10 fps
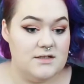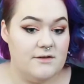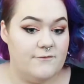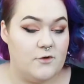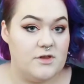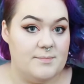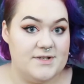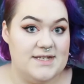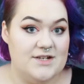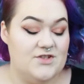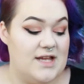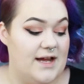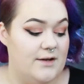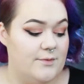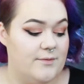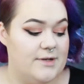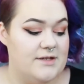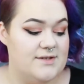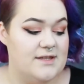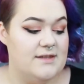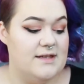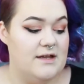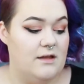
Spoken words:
for the prestige side, we'll be using the